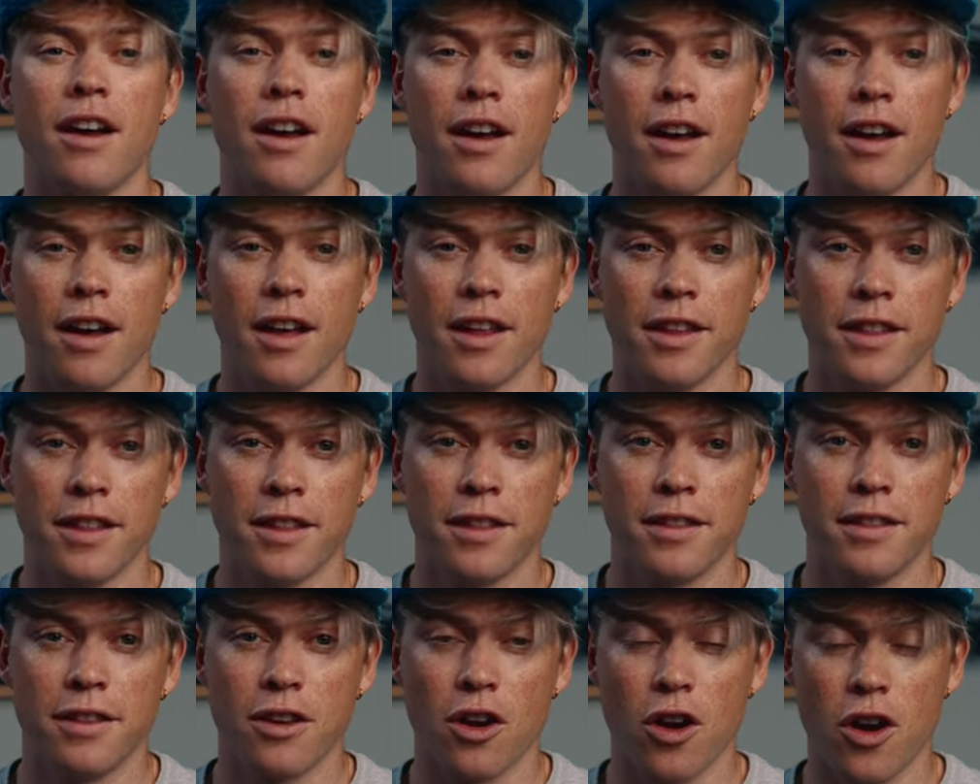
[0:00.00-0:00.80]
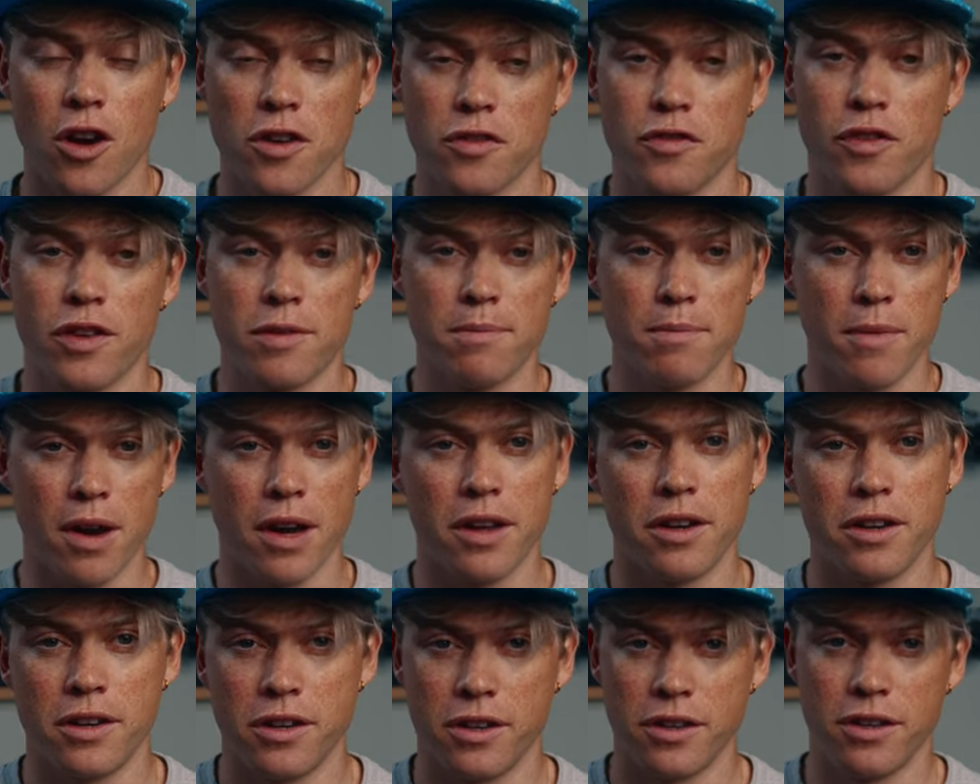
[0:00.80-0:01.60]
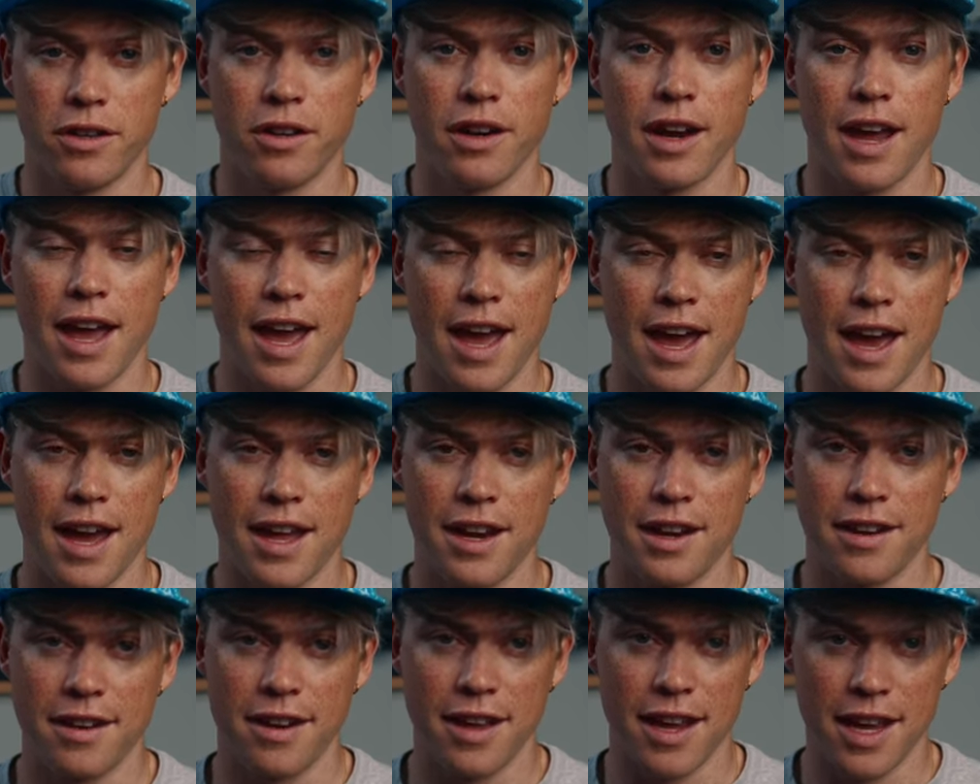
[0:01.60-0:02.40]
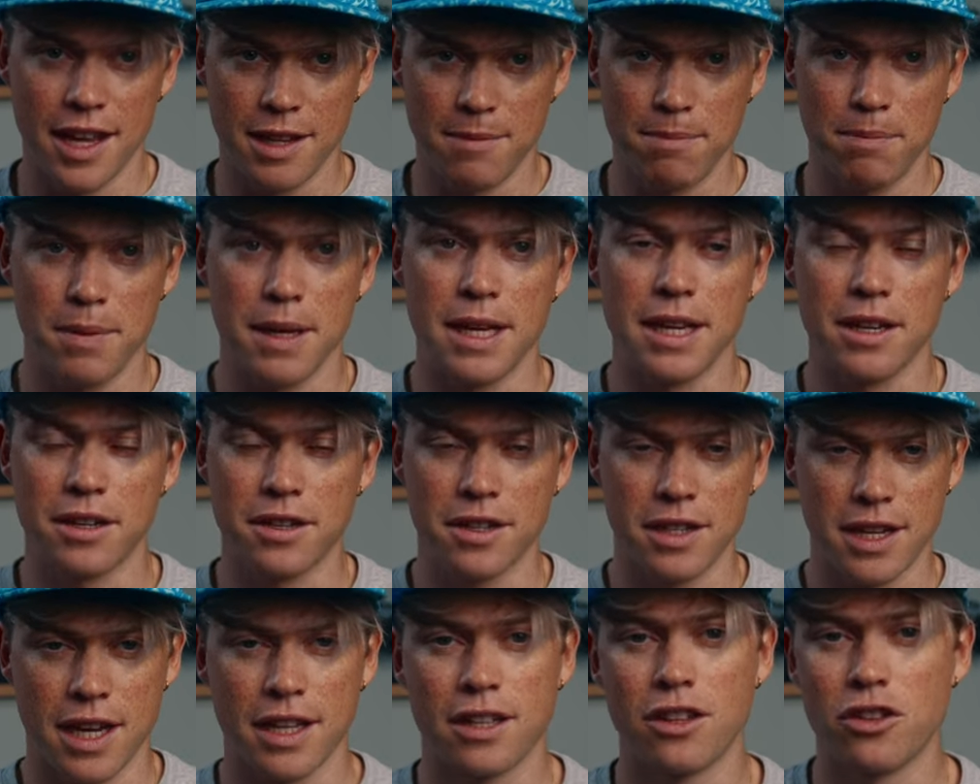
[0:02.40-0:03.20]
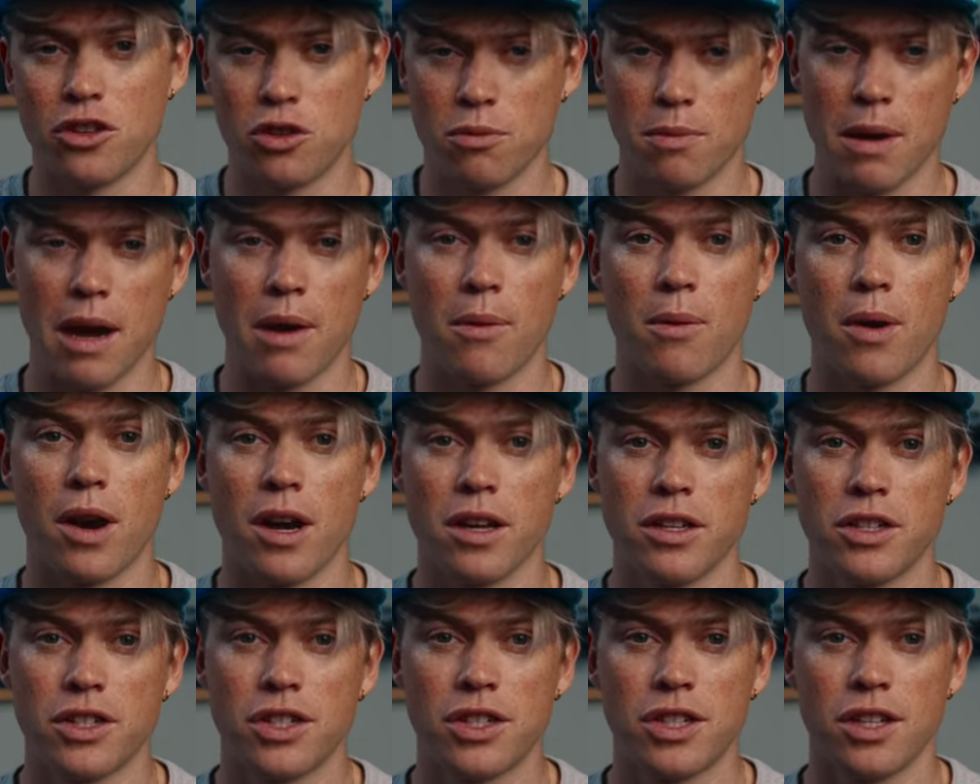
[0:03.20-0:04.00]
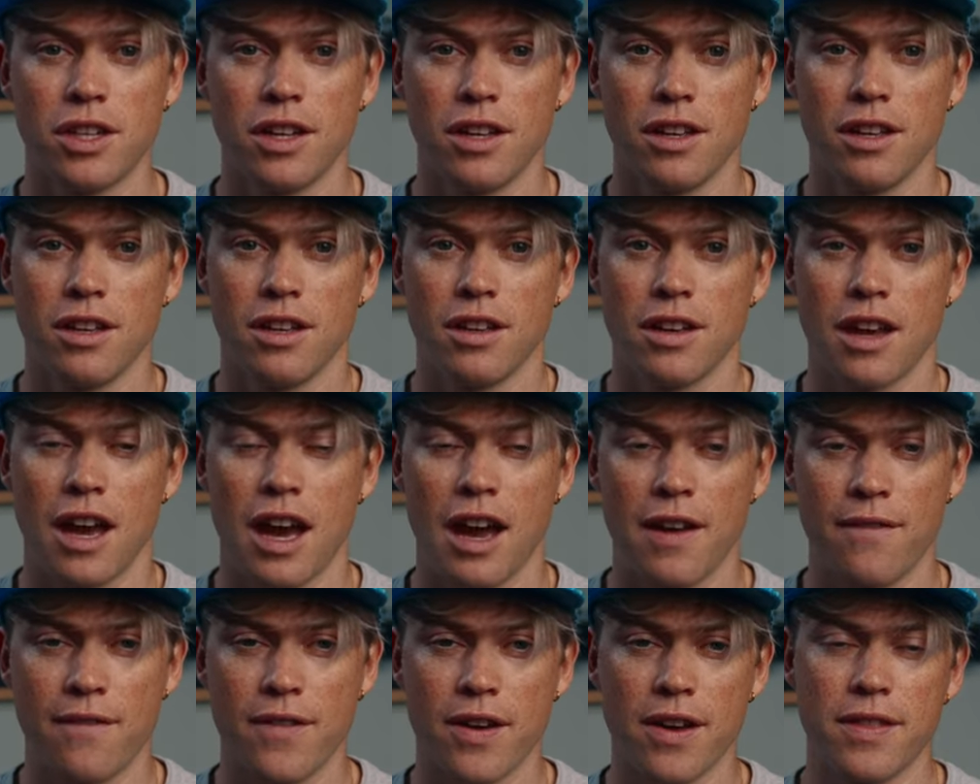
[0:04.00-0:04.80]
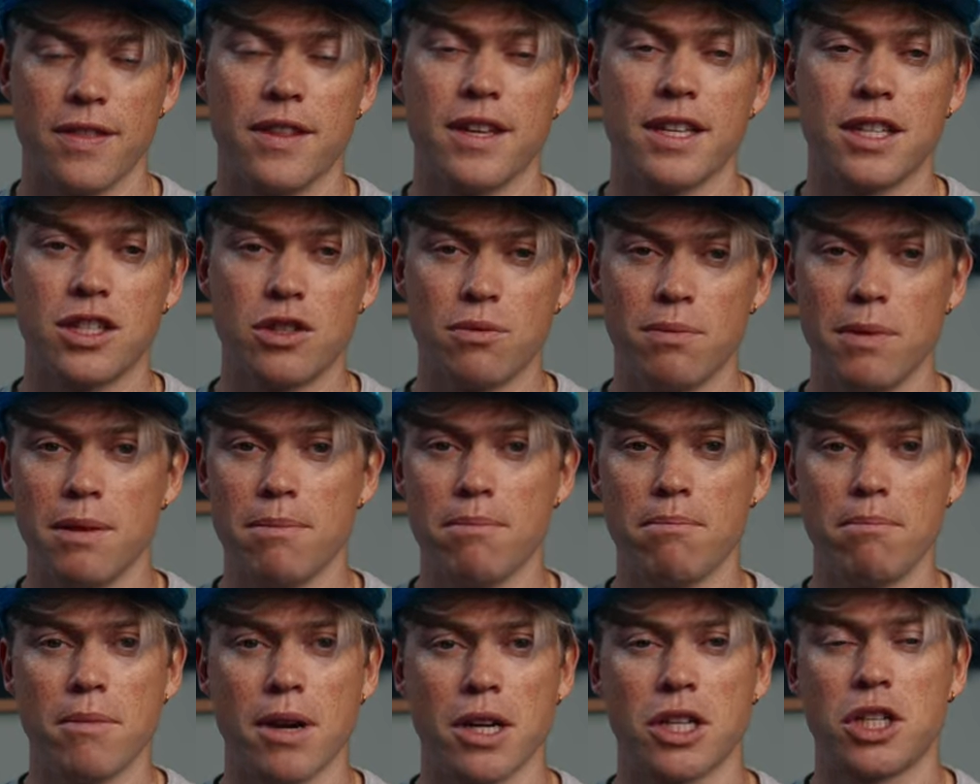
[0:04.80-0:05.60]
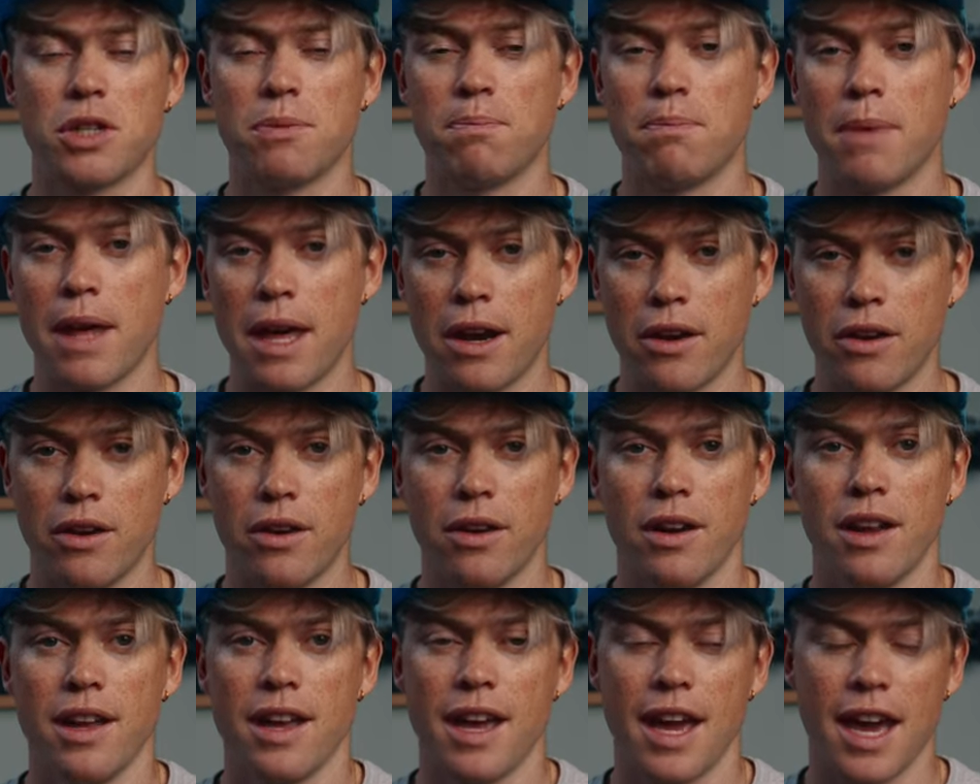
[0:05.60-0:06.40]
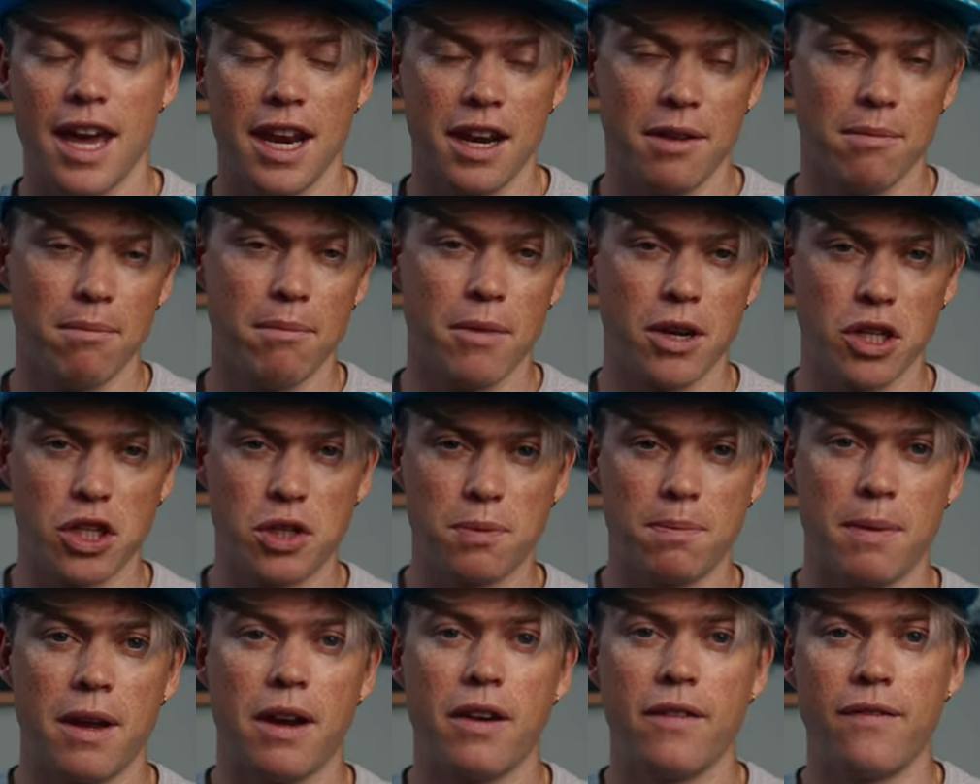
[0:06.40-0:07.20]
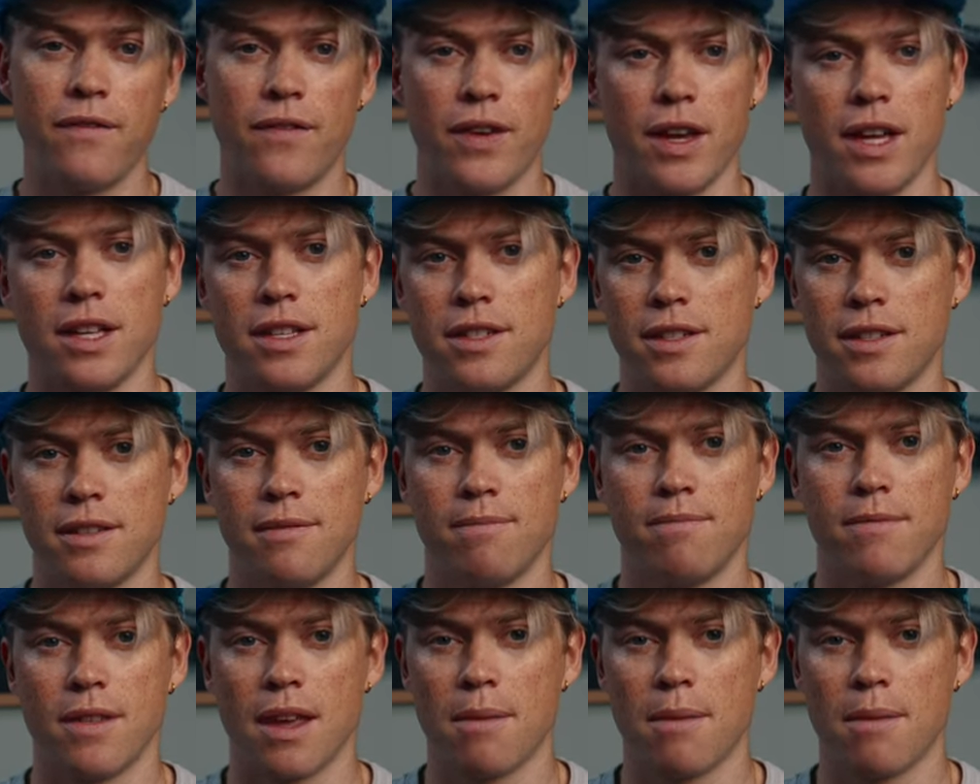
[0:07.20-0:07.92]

on the heart rate monitor and it being connected to my watch, I find this to be much better and a much better fit.